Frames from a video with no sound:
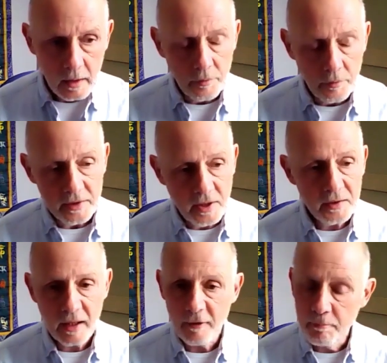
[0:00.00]
They tend to
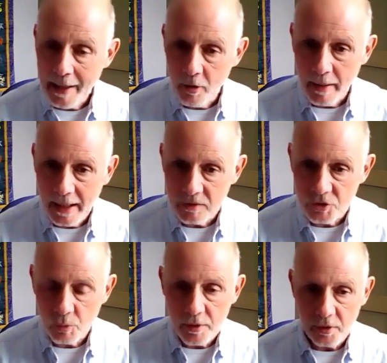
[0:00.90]
have power bands
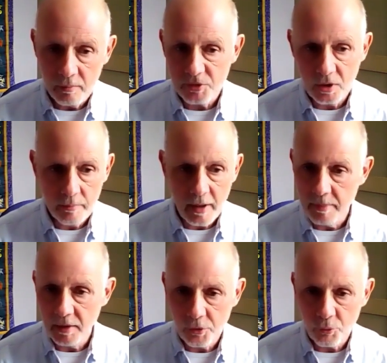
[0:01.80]
with them, so
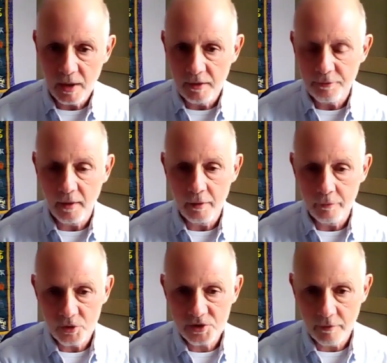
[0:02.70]
maybe 3, 5,
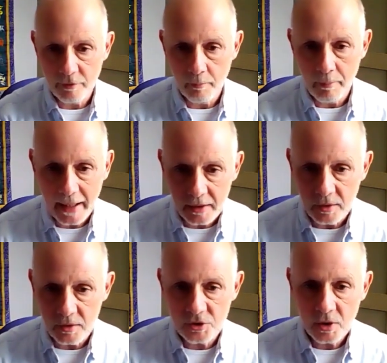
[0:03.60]
or 7
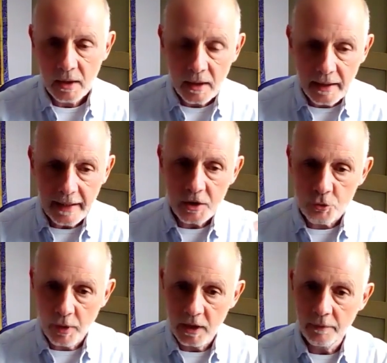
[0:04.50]
bands, each
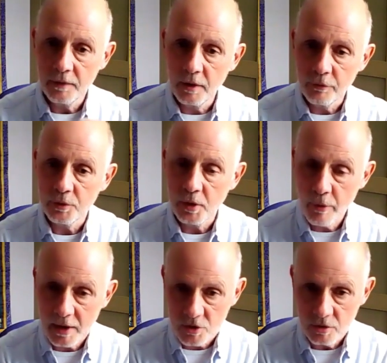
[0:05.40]
running in different
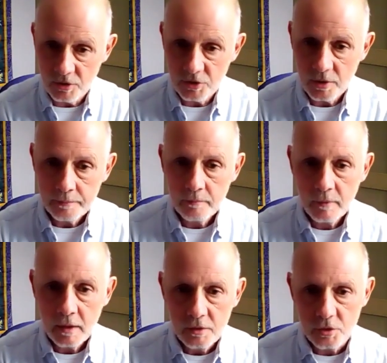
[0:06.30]
directions.
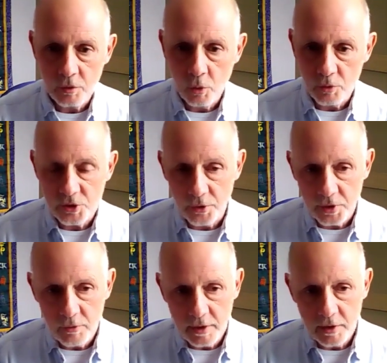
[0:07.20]
So, of course, not
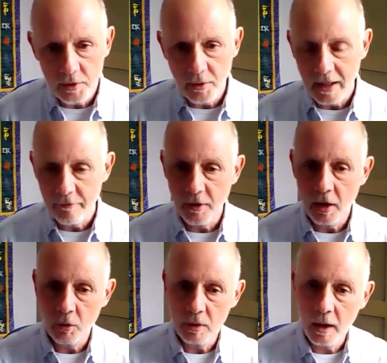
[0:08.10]
only can you have the
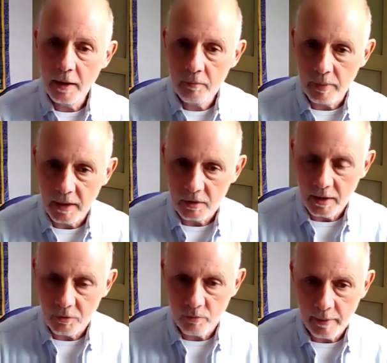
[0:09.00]
whole line being
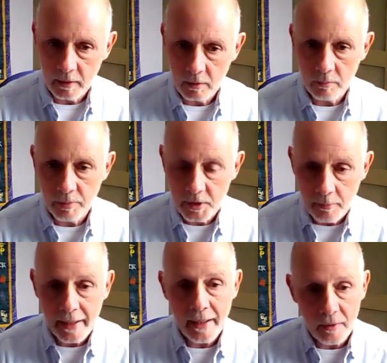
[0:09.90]
detrimental, but there
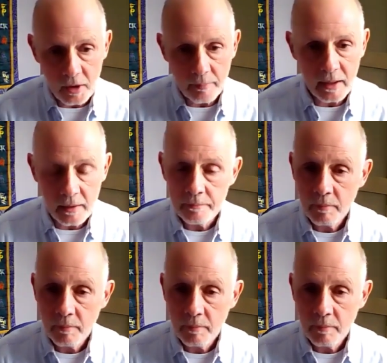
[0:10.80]
may only be